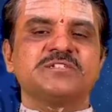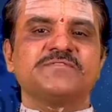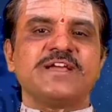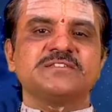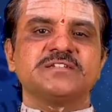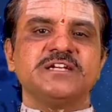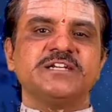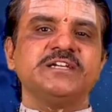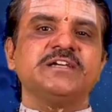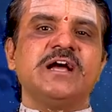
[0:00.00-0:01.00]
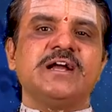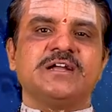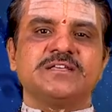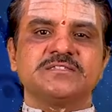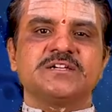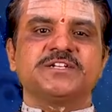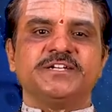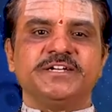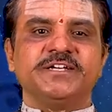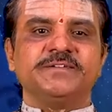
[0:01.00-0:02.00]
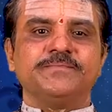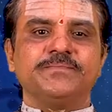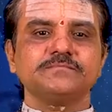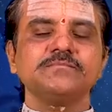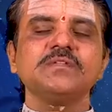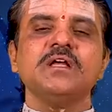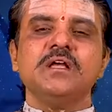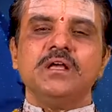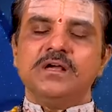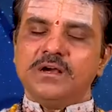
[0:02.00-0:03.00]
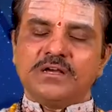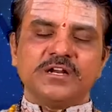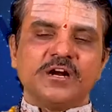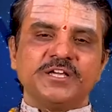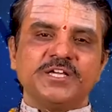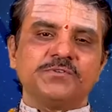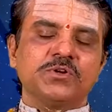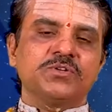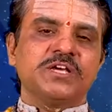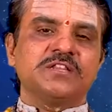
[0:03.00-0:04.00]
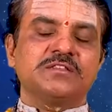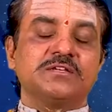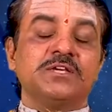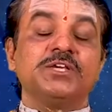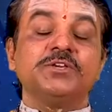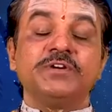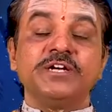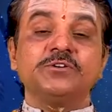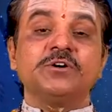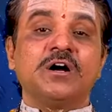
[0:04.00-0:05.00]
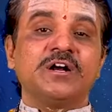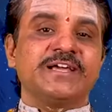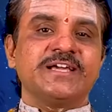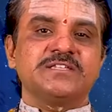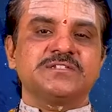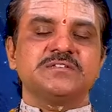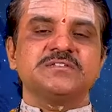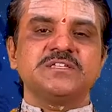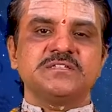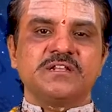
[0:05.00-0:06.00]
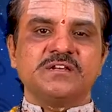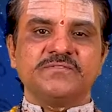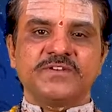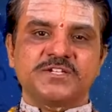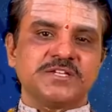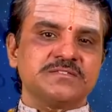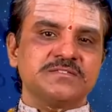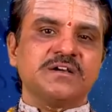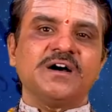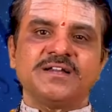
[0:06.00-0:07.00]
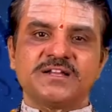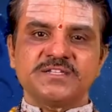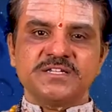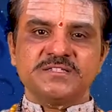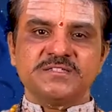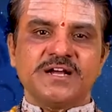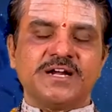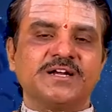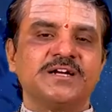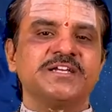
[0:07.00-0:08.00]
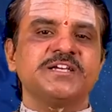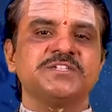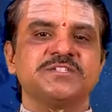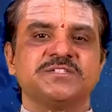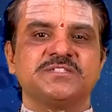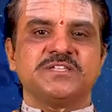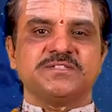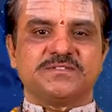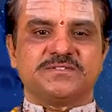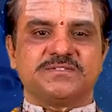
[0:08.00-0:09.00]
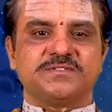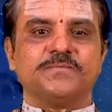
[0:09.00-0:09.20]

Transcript: of anxiety and uncertainty. Regarding your own health, you need to guard against seasonal infections, allergies, and contagious diseases.